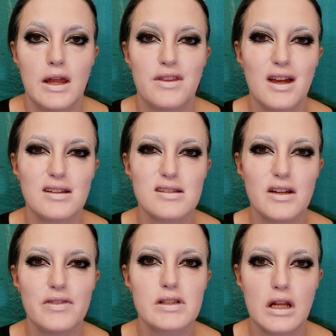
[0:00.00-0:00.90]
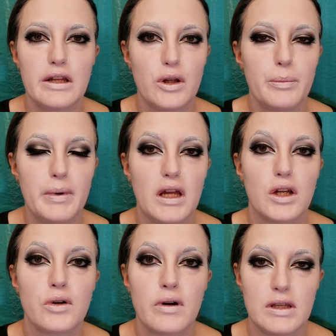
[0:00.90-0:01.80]
that stuff is a little bit
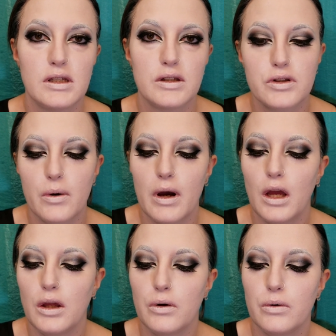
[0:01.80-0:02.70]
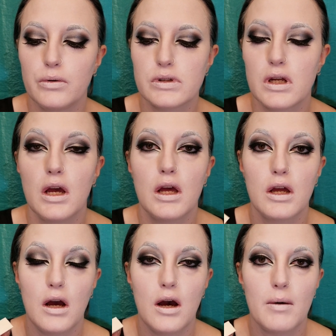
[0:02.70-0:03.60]
greasy, so I used
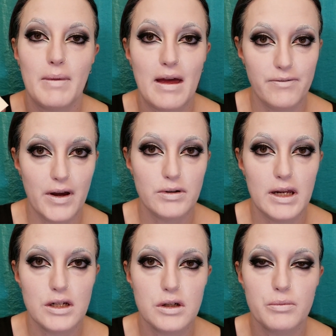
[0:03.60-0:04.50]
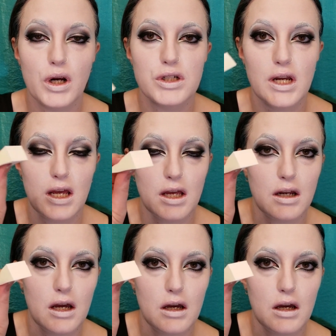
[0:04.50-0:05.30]
that foundation brush and